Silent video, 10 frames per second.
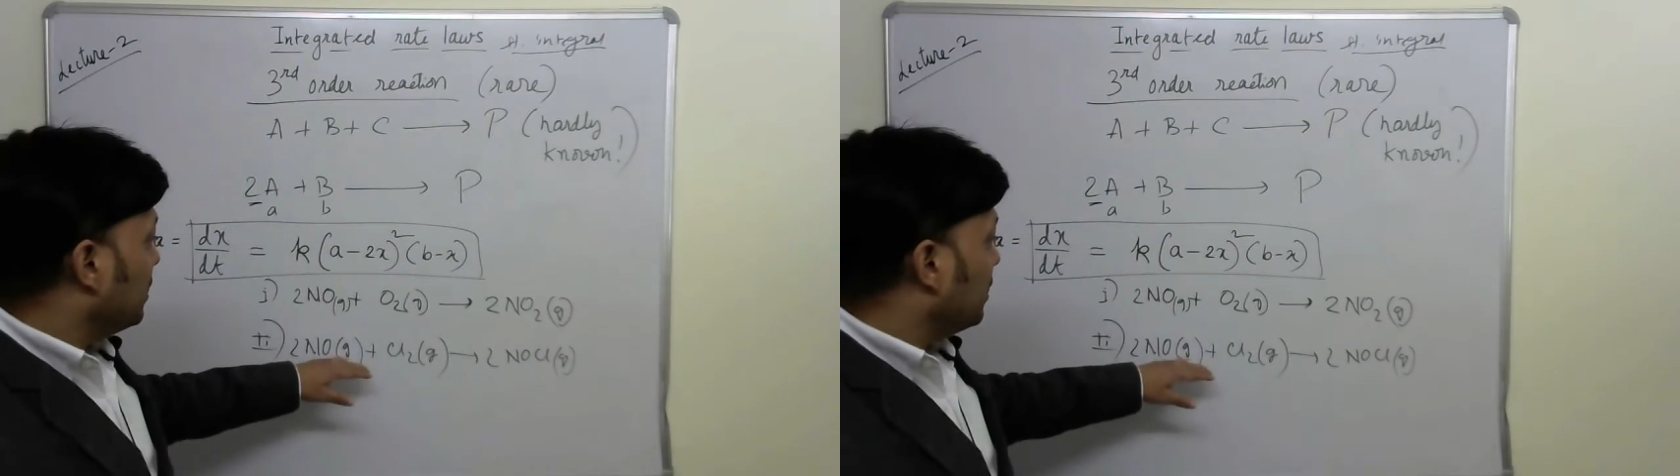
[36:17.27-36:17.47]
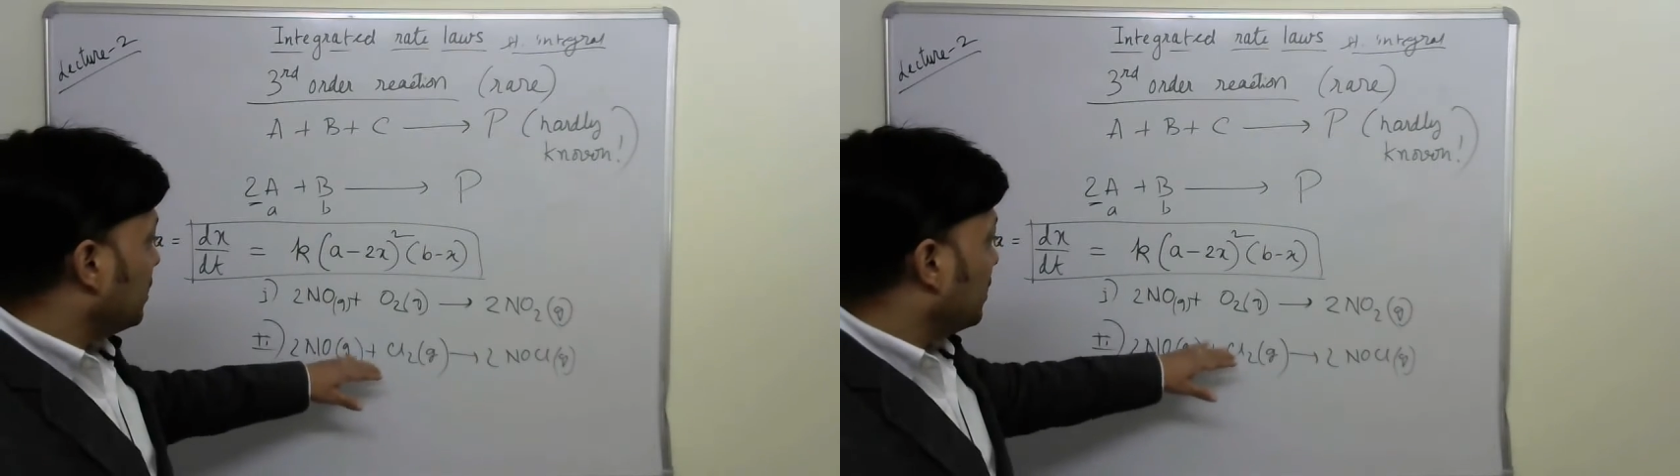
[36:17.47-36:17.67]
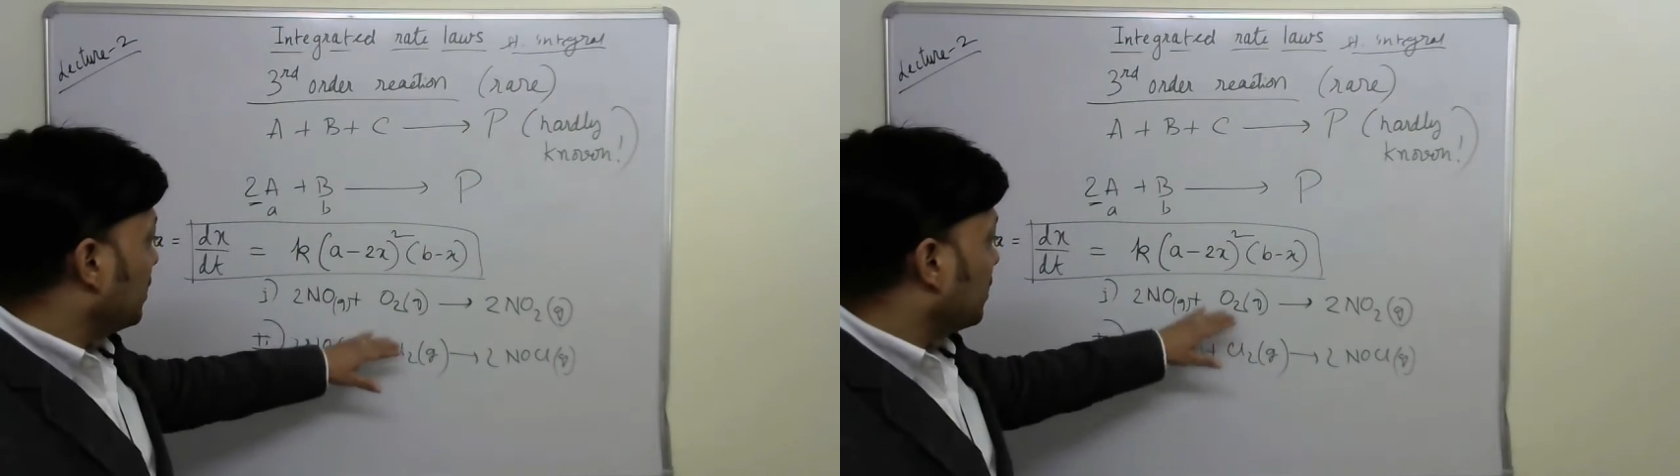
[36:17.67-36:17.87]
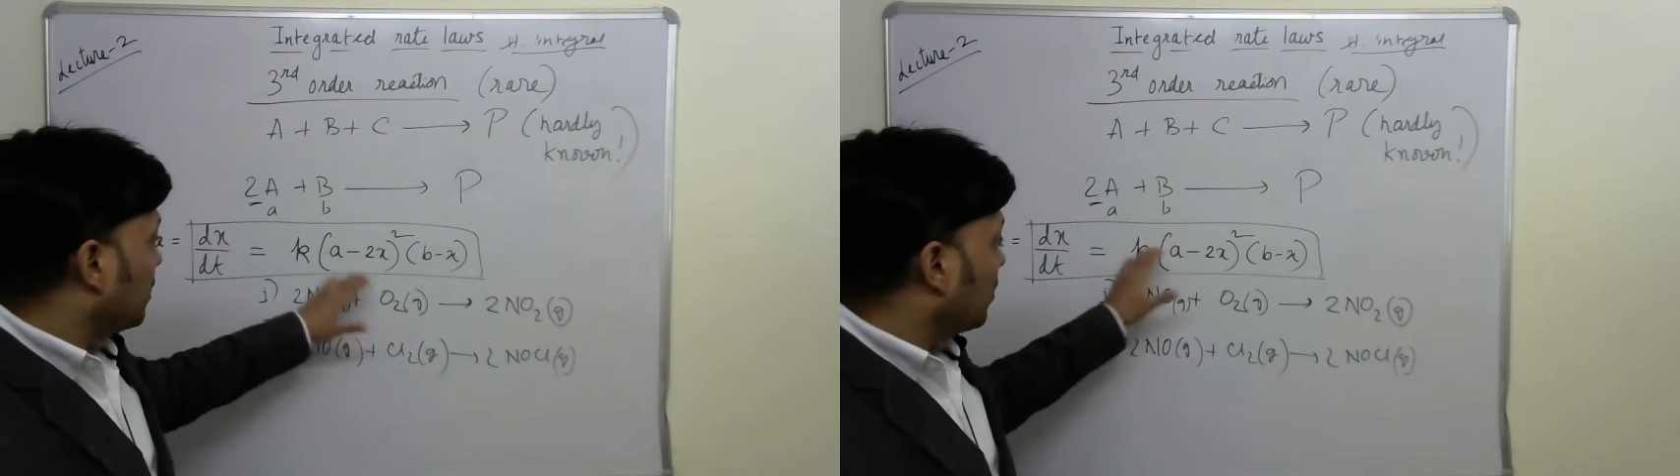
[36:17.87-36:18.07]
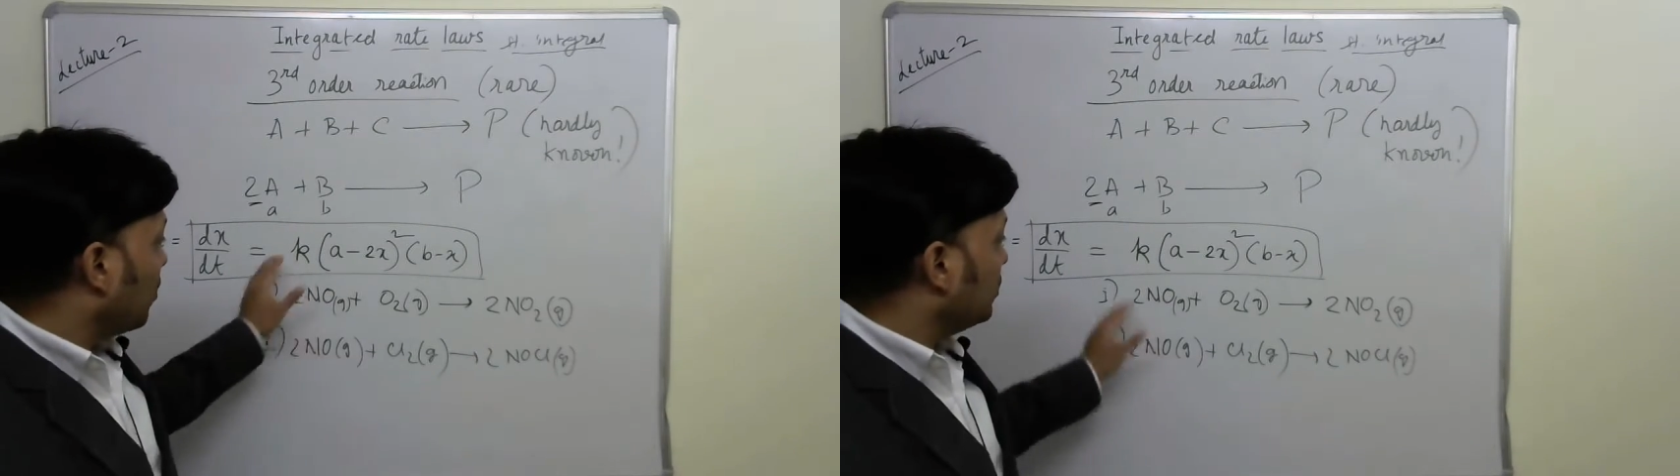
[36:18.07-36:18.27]

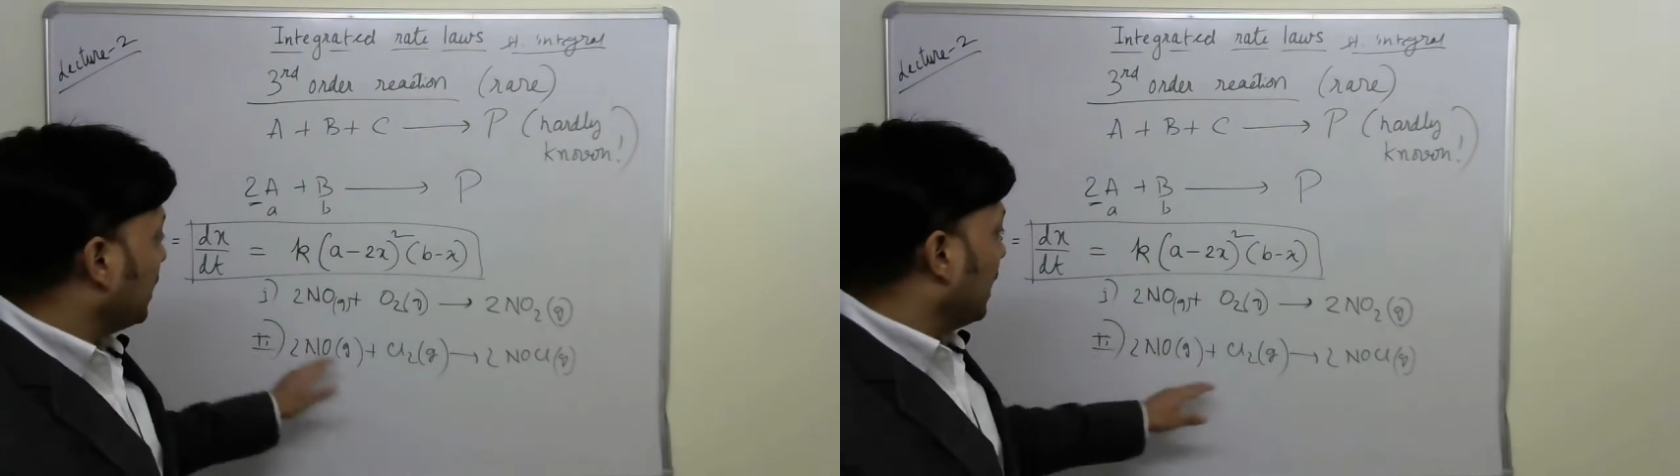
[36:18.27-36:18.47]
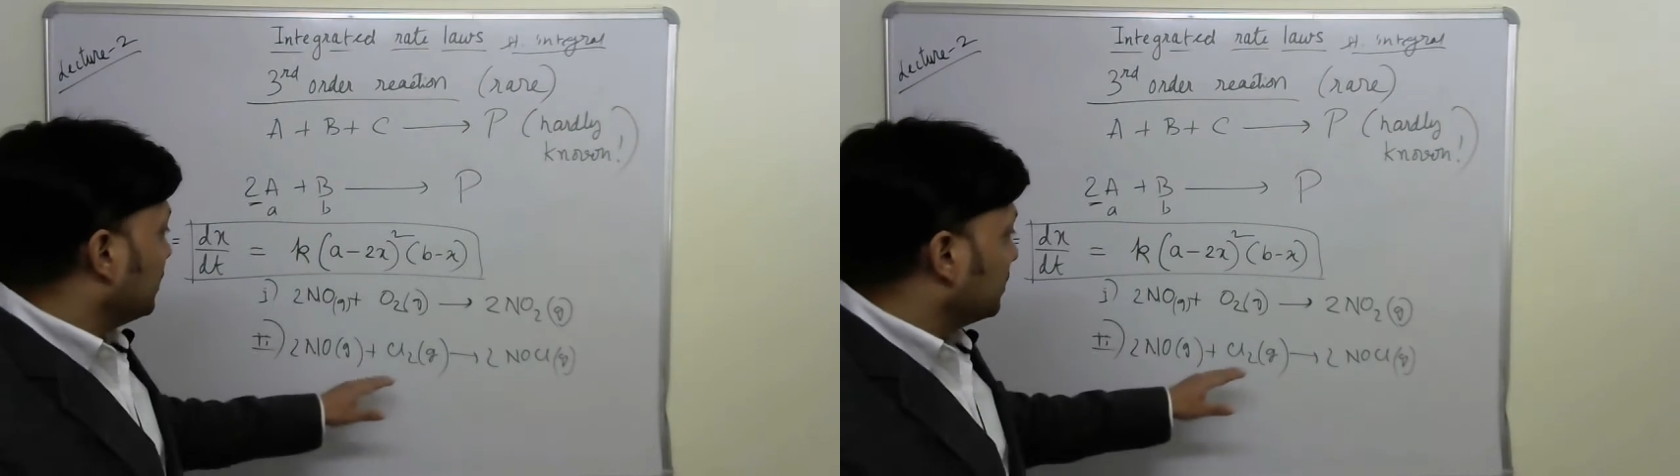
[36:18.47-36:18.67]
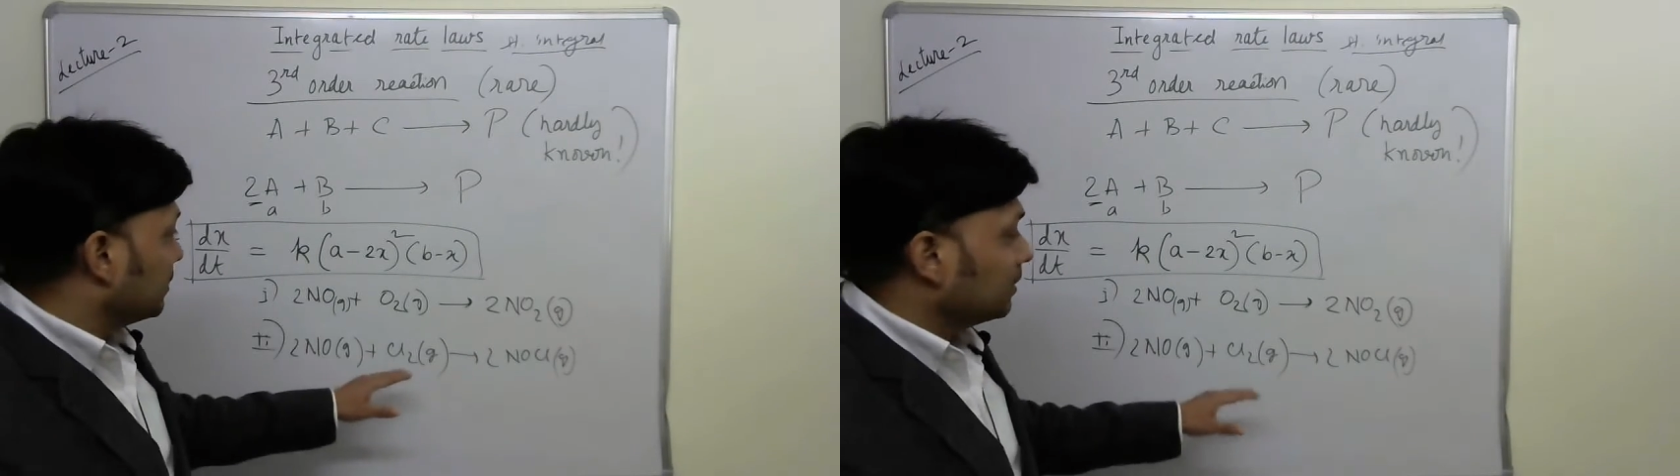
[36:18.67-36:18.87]
contained